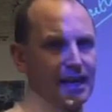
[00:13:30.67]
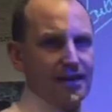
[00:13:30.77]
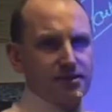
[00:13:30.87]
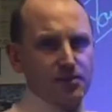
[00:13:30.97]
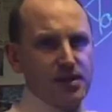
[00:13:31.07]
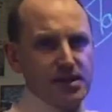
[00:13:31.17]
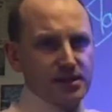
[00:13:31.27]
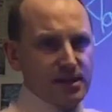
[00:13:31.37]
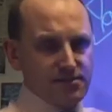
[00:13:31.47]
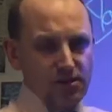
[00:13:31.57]

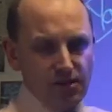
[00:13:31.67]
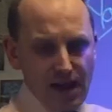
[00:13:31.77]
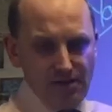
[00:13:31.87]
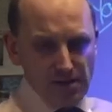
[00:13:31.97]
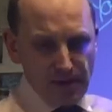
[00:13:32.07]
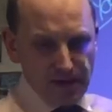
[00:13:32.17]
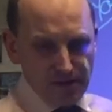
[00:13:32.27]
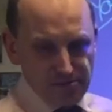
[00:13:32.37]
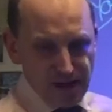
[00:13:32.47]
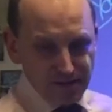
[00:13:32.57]
loudspeakers they've got out and about
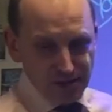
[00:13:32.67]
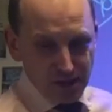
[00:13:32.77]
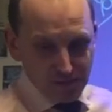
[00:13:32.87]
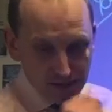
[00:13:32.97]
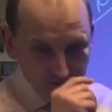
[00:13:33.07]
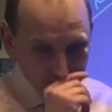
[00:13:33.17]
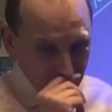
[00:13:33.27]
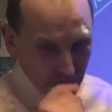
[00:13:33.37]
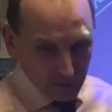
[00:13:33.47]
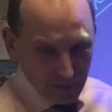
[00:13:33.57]
around Germany.
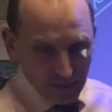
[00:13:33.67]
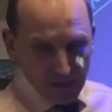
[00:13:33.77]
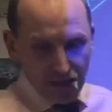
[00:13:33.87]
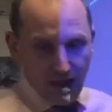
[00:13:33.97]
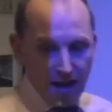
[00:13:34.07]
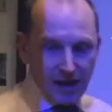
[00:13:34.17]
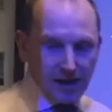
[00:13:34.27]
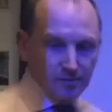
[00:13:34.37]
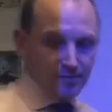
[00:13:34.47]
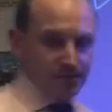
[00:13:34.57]

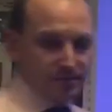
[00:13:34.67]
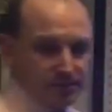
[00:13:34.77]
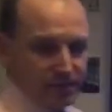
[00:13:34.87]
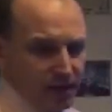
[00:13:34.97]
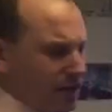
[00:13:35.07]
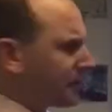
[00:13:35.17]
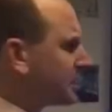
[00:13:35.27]
Um, nothing